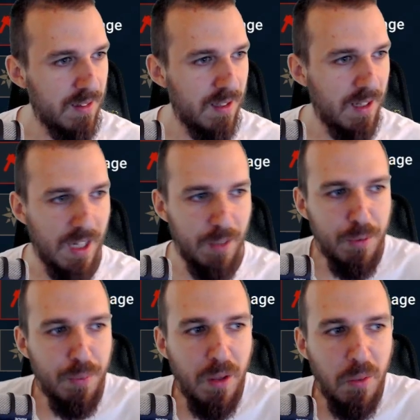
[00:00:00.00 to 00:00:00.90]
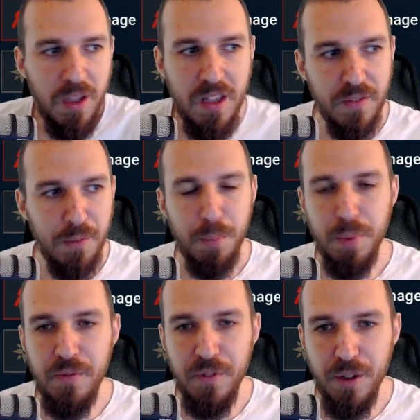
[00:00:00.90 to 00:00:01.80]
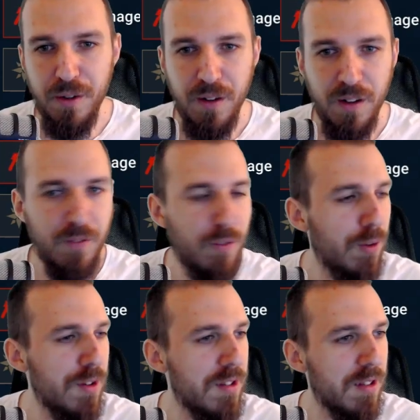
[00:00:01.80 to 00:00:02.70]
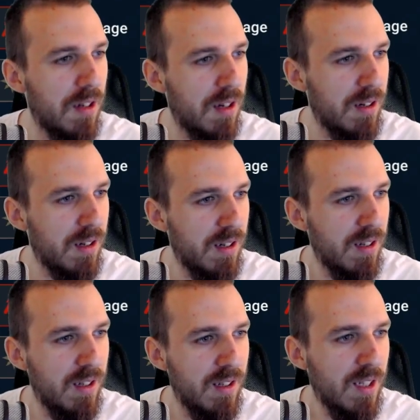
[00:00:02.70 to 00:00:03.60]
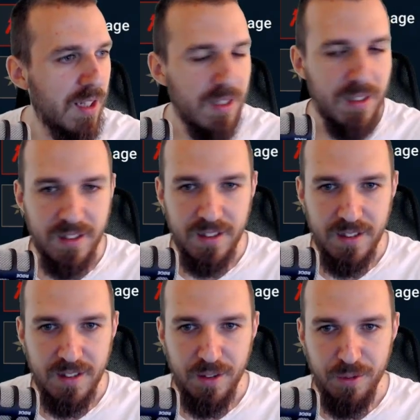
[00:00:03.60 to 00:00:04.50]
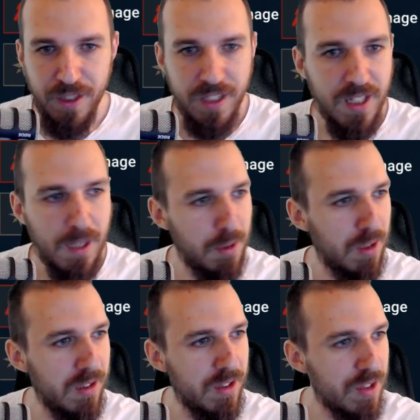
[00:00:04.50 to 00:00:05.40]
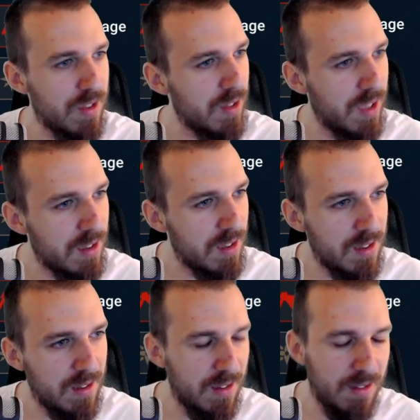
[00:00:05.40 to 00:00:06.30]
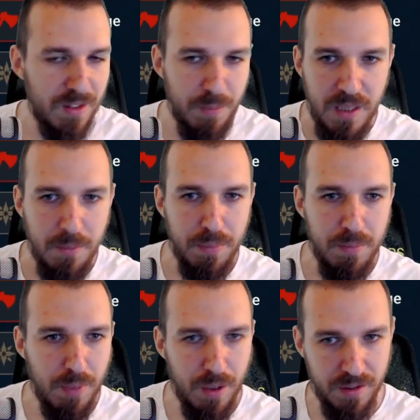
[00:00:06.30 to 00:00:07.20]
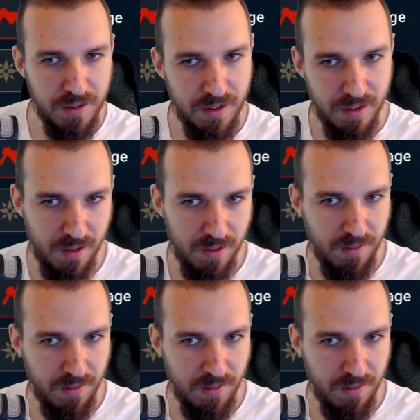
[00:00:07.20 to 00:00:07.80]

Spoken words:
I would probably even prefer a 4-star ring and amulet just to get the speed bonus, you know?